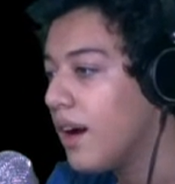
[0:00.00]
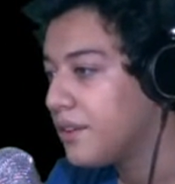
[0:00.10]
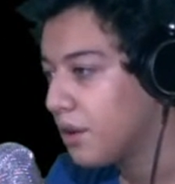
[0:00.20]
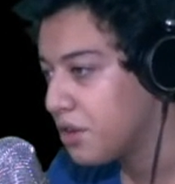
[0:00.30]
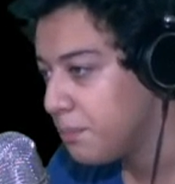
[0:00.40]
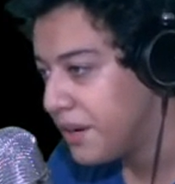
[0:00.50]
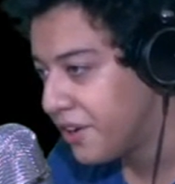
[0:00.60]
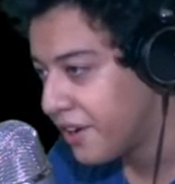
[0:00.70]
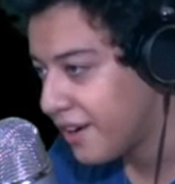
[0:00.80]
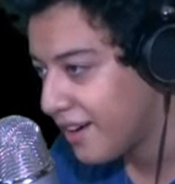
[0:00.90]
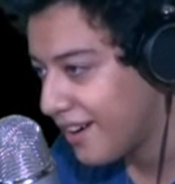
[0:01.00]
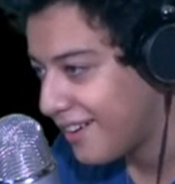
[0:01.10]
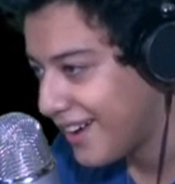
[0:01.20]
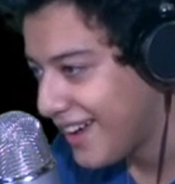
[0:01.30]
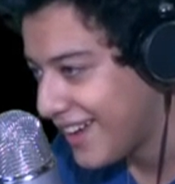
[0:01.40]
Another mirror.
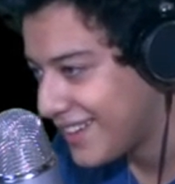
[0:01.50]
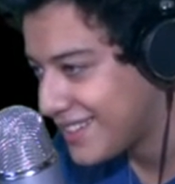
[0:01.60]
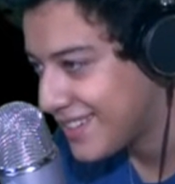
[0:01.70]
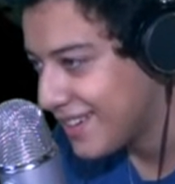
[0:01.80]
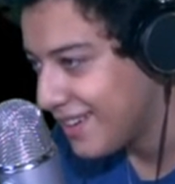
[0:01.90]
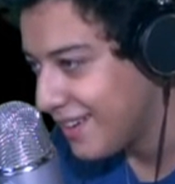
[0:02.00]
Alright.